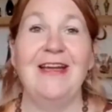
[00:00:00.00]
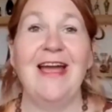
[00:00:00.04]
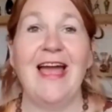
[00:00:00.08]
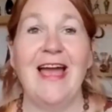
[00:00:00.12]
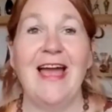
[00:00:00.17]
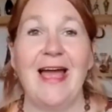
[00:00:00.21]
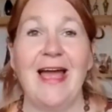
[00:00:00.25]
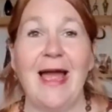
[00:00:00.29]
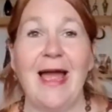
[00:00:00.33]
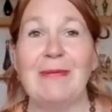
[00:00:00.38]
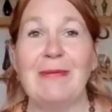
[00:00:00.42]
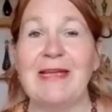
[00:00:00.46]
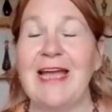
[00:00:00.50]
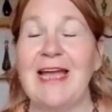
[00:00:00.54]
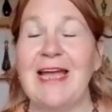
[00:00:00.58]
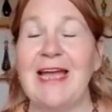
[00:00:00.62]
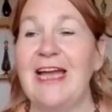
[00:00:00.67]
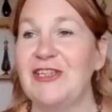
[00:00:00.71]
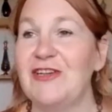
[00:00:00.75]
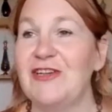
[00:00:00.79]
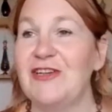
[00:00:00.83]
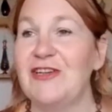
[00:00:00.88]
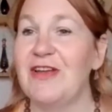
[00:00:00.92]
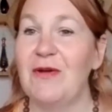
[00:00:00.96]

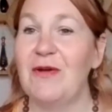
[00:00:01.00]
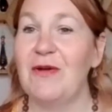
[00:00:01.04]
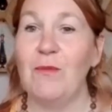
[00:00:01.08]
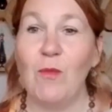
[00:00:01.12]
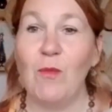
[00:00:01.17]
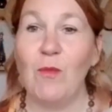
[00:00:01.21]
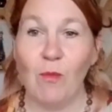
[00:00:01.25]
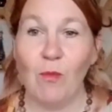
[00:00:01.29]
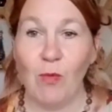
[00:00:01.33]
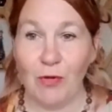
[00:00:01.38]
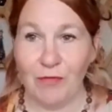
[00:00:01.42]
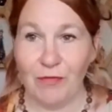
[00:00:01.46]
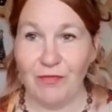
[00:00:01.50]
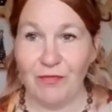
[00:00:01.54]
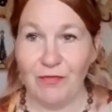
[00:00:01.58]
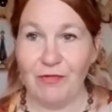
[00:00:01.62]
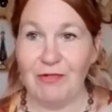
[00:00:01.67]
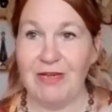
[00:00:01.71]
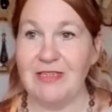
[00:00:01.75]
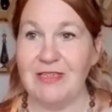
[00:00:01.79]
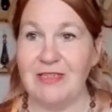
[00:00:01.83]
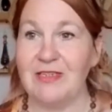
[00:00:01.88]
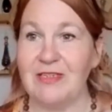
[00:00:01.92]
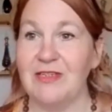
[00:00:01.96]
application of it and one of the
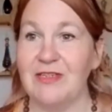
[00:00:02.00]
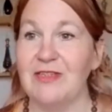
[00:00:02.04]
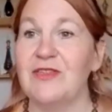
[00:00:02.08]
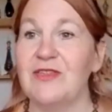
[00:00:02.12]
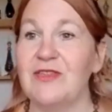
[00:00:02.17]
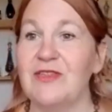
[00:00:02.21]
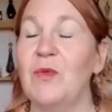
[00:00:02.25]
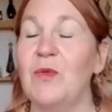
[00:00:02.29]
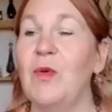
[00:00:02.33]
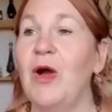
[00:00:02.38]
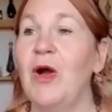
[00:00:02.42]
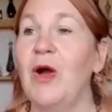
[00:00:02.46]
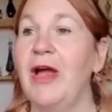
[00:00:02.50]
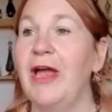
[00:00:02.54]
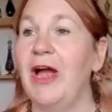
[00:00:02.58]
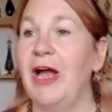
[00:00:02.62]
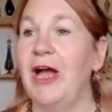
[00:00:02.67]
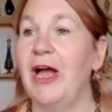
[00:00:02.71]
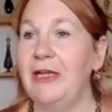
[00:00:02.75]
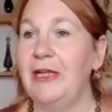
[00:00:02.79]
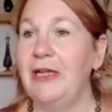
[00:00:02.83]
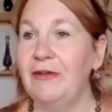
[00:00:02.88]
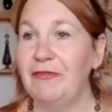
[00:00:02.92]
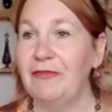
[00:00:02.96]
reasons why
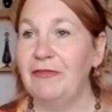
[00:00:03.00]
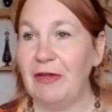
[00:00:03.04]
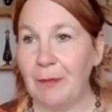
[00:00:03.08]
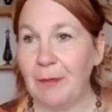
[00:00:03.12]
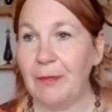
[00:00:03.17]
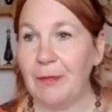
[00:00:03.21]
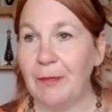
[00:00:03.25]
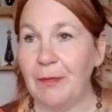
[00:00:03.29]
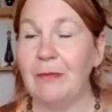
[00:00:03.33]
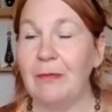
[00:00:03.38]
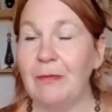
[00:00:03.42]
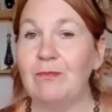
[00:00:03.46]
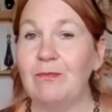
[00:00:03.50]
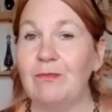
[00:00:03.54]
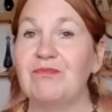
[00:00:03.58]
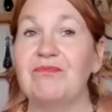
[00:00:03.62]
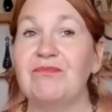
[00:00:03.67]
I love it. But